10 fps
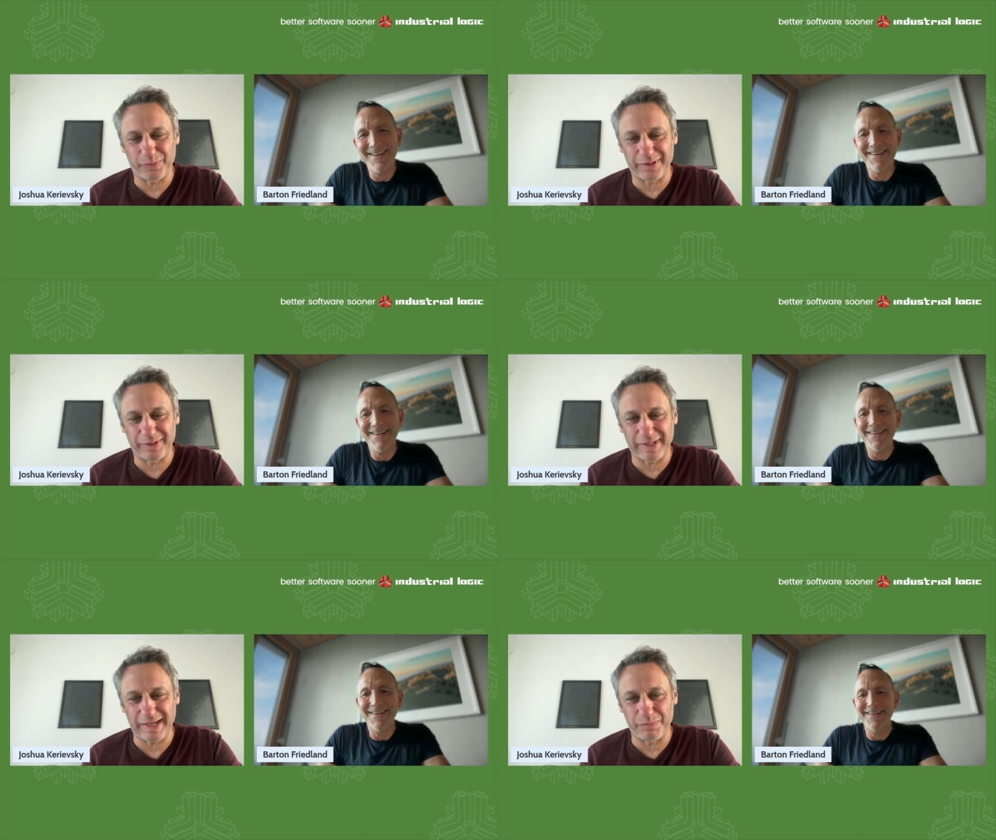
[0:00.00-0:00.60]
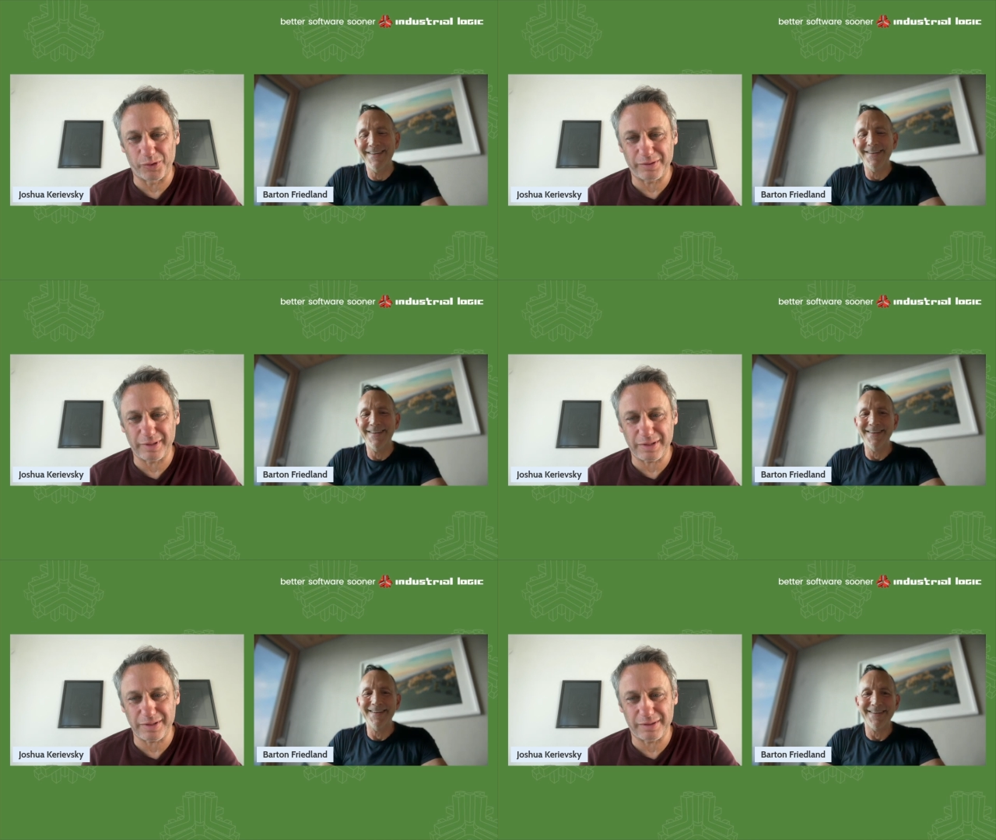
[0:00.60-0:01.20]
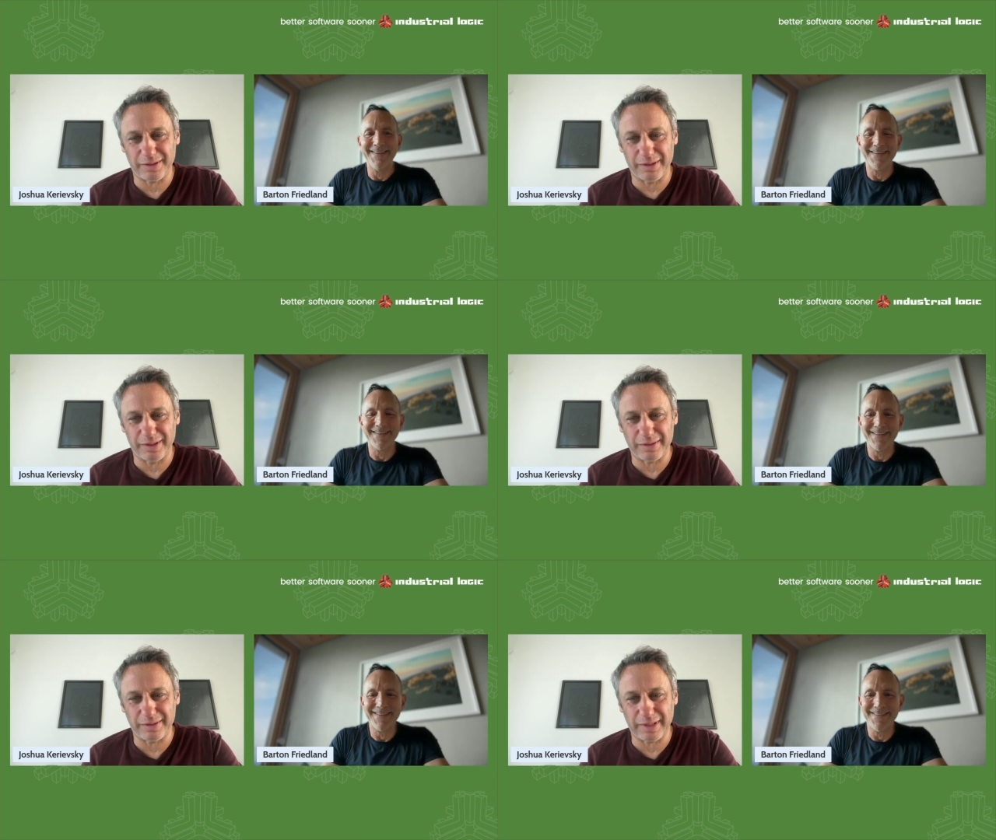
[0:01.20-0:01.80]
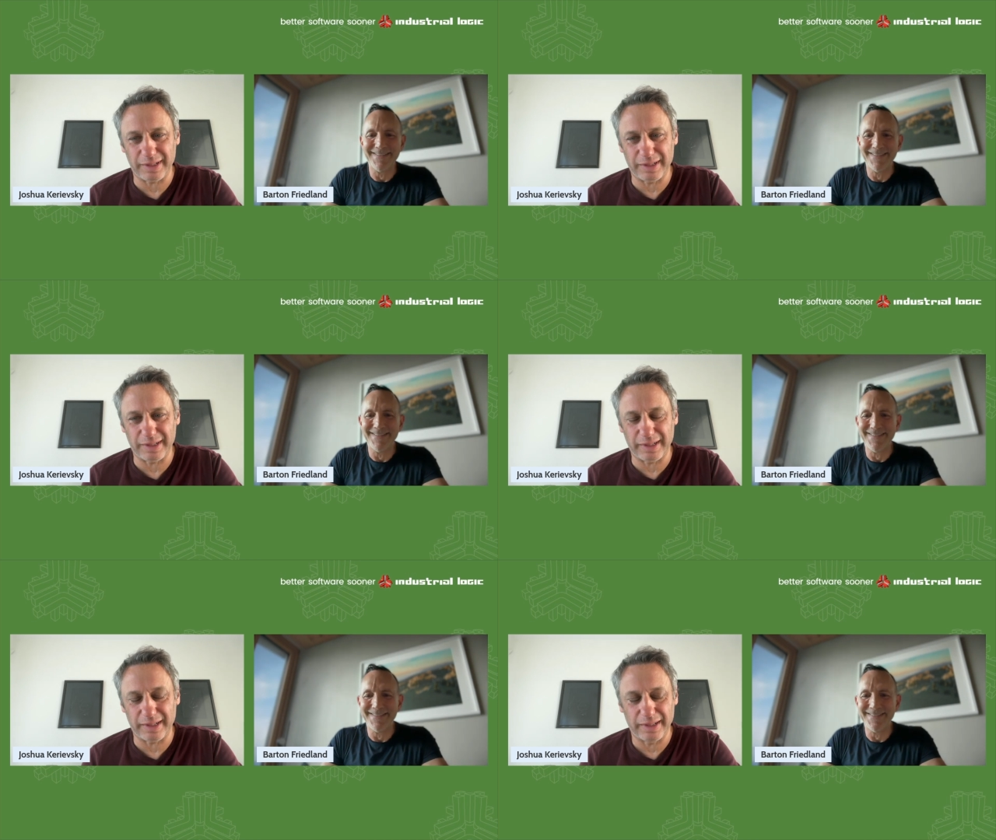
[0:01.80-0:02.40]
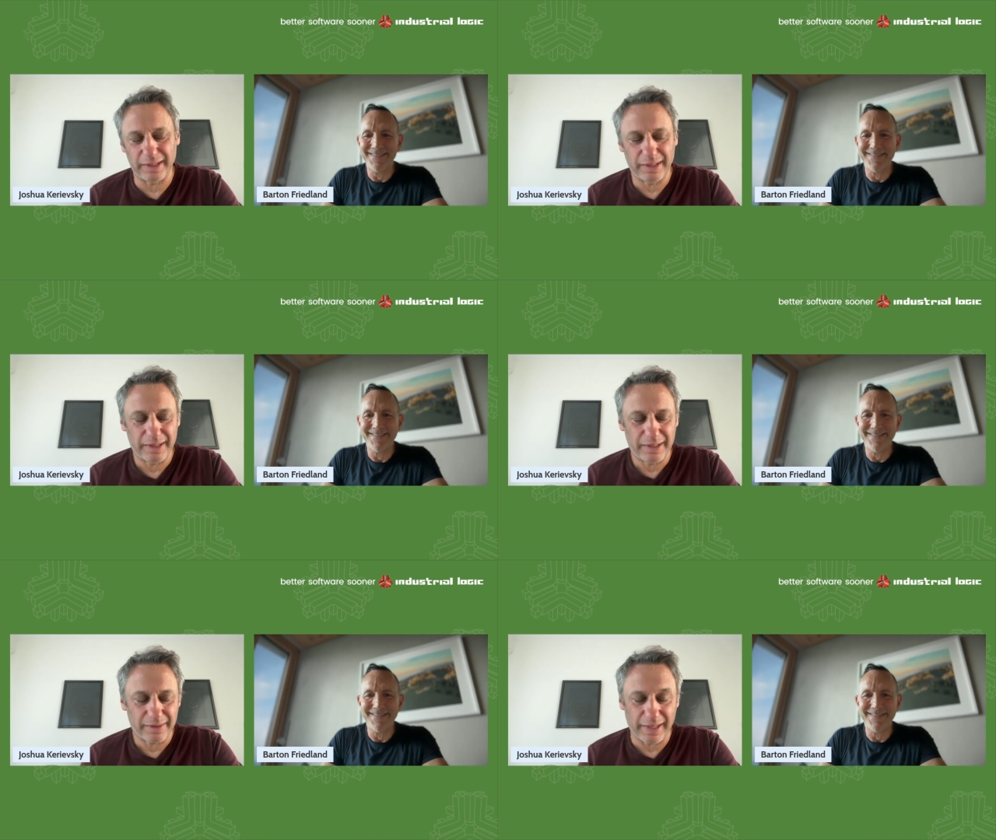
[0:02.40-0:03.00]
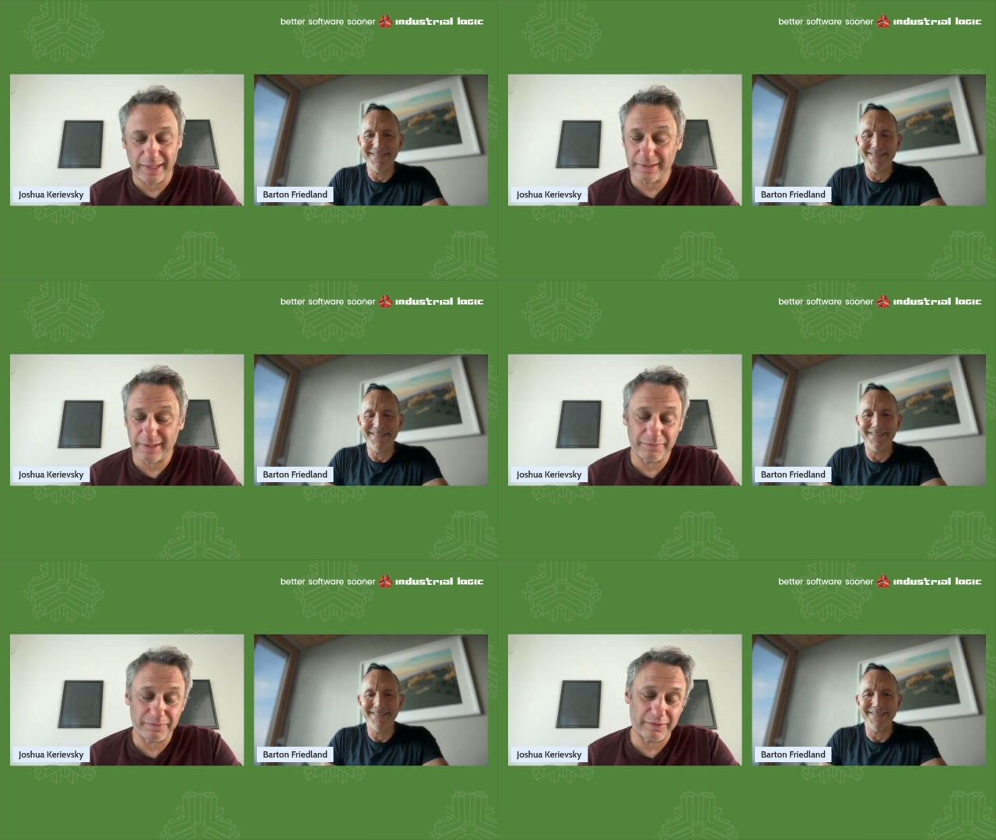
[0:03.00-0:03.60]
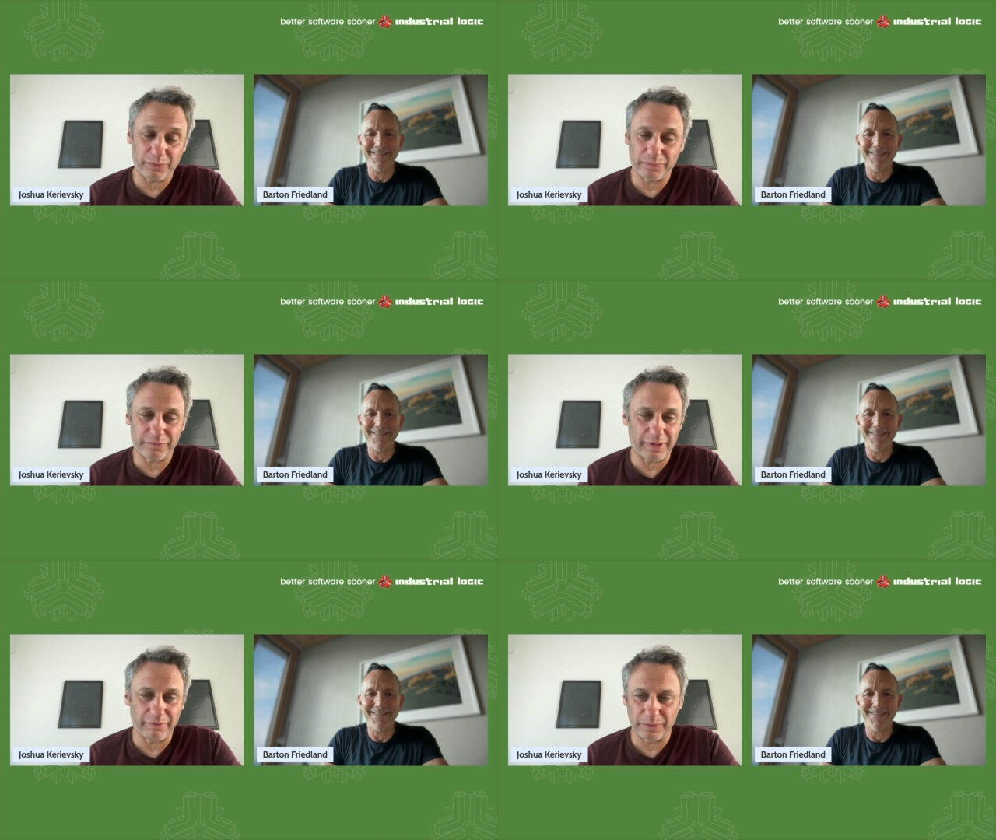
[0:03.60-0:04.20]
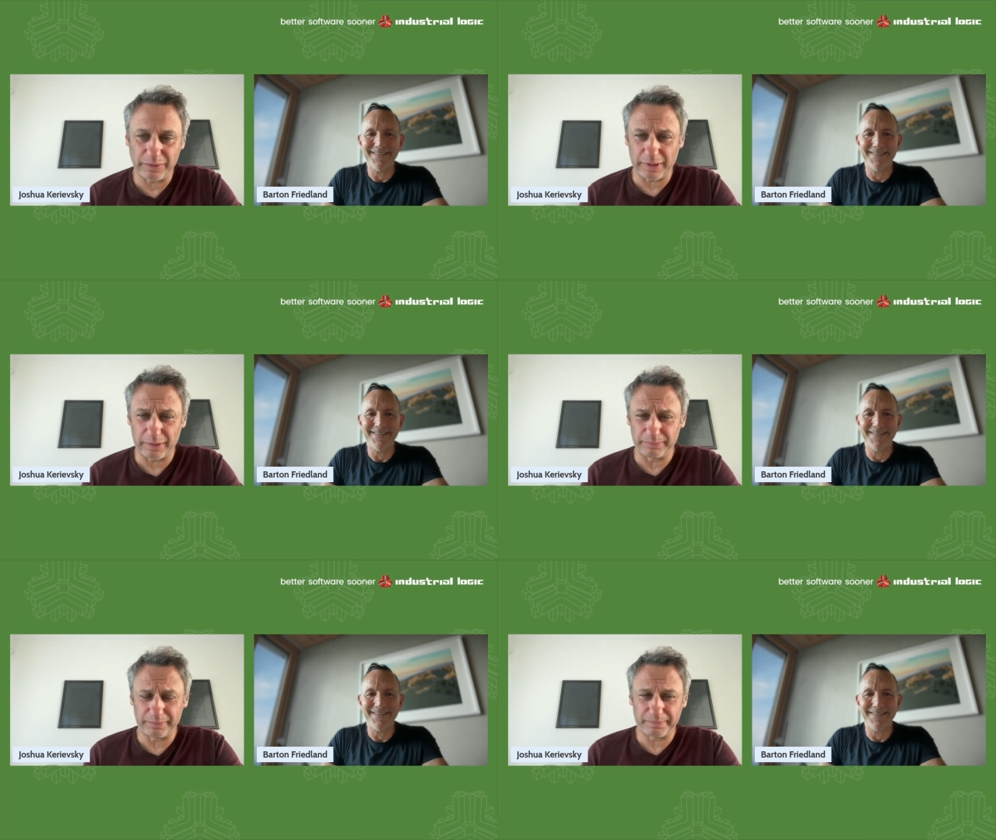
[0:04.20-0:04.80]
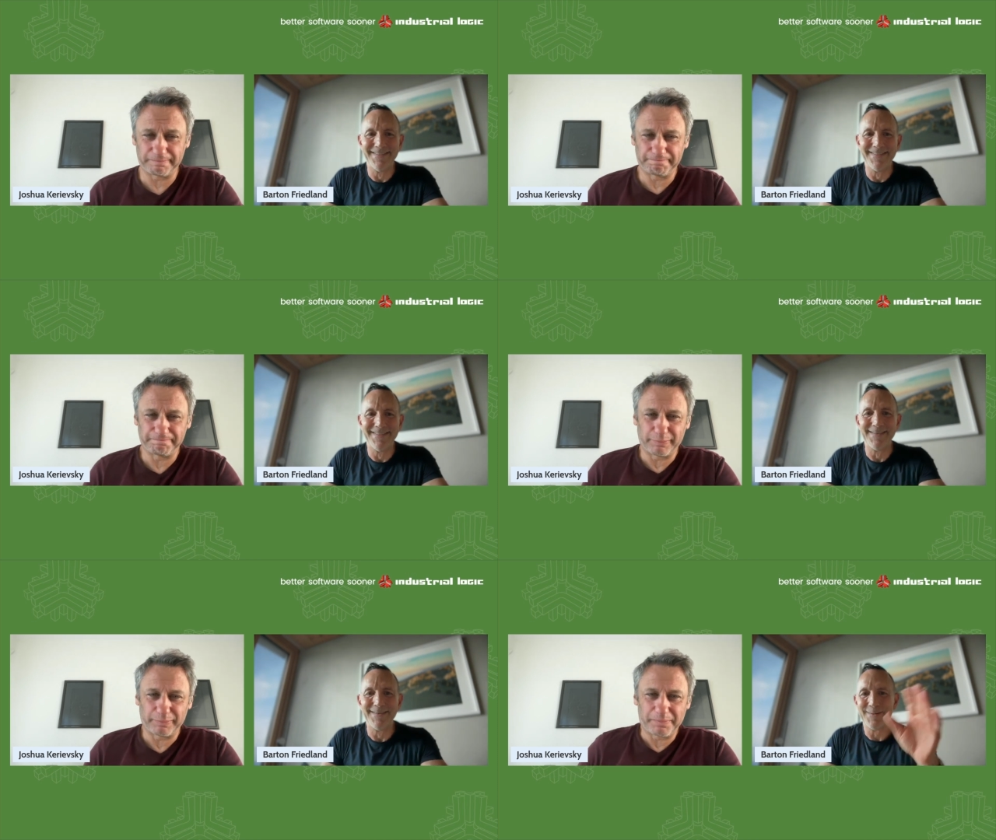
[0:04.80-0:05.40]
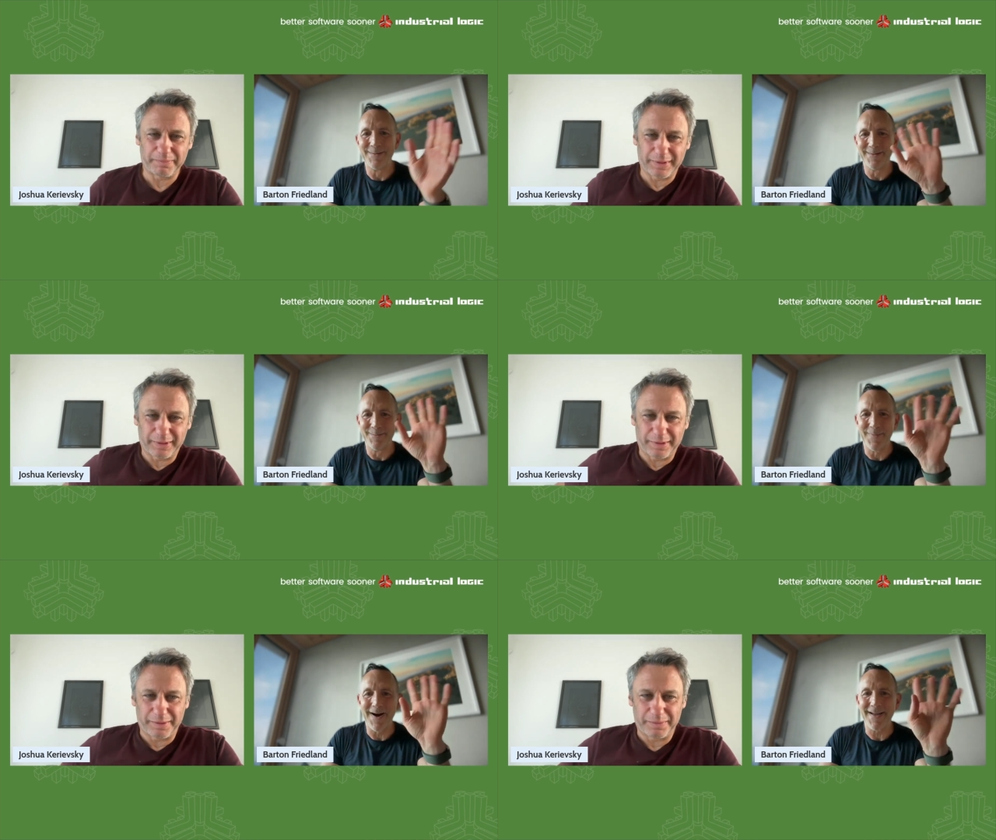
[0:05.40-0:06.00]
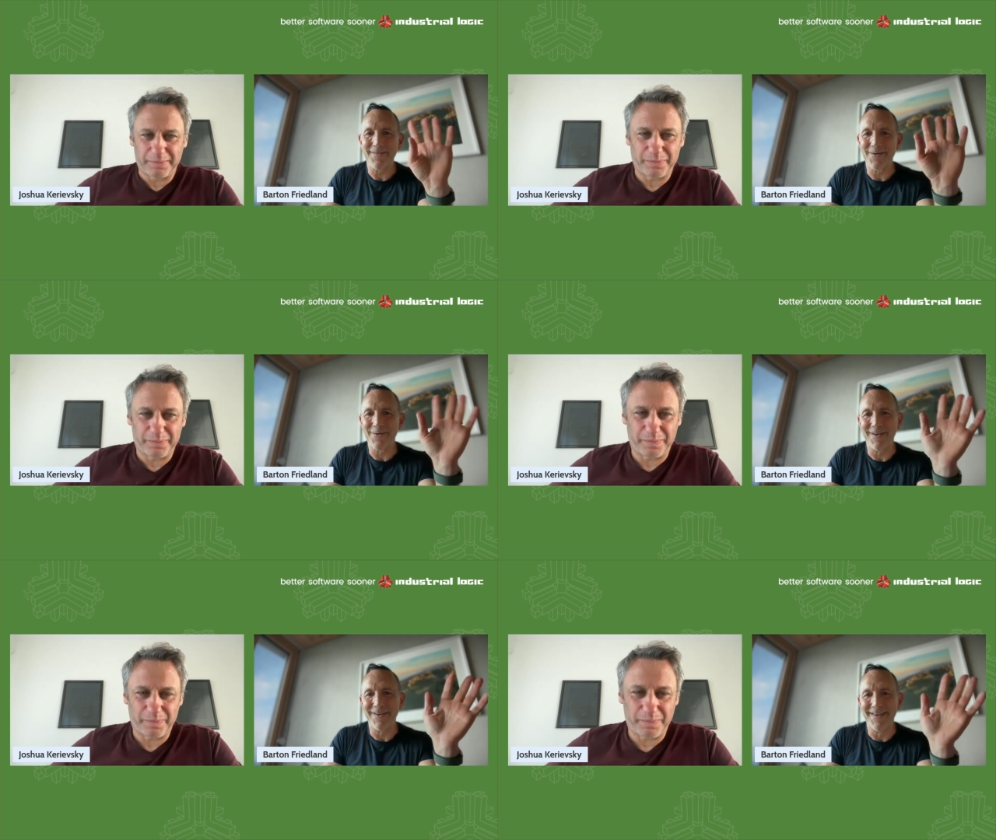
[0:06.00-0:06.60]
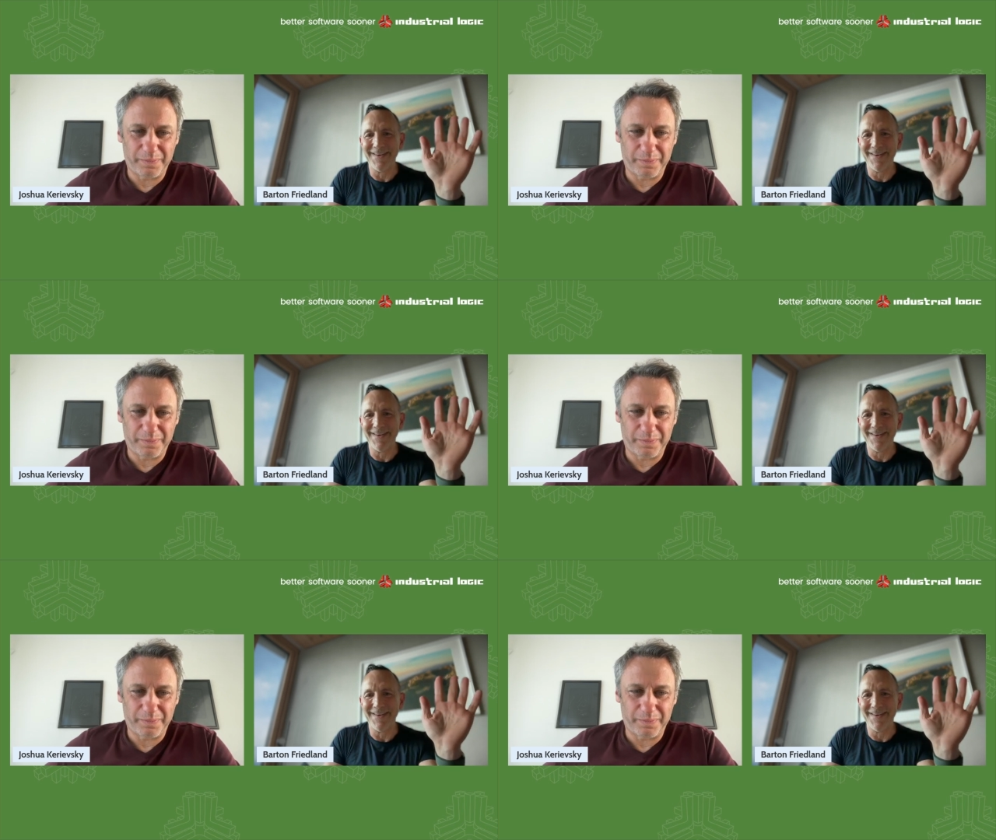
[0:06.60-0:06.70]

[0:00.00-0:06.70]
Speaker 1: we'll have more sessions on this. And uh, thanks again for every, for everyone to come.
Speaker 2: Bye, everyone.